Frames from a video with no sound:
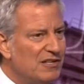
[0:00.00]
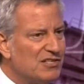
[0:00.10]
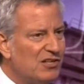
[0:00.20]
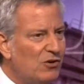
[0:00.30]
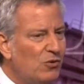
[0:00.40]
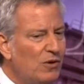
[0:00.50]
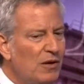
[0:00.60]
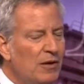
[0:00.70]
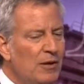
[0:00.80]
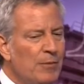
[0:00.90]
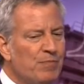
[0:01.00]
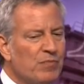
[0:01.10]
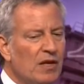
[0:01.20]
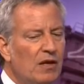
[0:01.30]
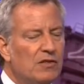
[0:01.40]
So
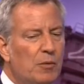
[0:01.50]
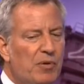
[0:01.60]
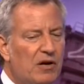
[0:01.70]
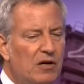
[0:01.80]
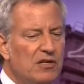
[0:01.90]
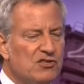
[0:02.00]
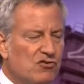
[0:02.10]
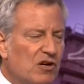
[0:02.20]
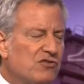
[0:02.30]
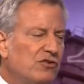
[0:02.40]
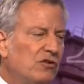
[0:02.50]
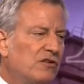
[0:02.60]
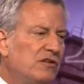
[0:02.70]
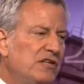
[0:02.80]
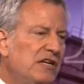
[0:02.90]
the party structure, look,
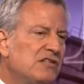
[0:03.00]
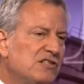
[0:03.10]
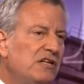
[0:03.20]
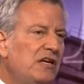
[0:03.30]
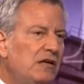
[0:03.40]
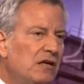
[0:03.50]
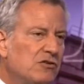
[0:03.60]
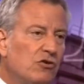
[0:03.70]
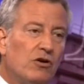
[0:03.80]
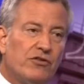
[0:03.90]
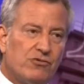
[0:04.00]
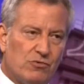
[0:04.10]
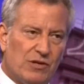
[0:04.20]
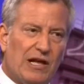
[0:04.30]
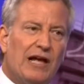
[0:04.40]
the DNC has gone
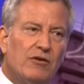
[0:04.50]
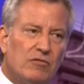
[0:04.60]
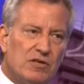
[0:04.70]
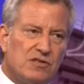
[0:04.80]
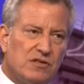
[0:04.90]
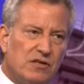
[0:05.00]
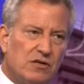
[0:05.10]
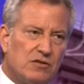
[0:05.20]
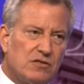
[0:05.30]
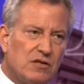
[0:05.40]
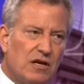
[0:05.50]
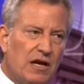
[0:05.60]
through a lot in recent years.